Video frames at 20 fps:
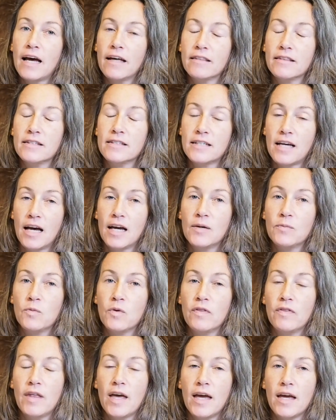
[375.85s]
at the time
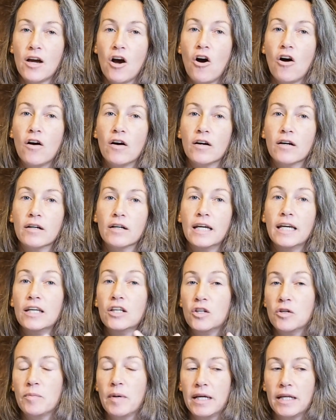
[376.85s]
when they are
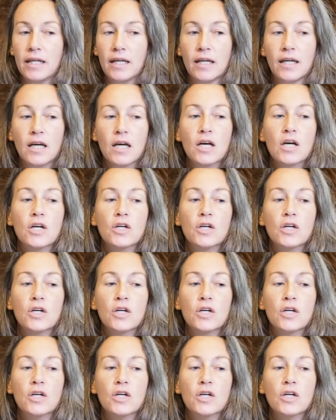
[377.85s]
incubating.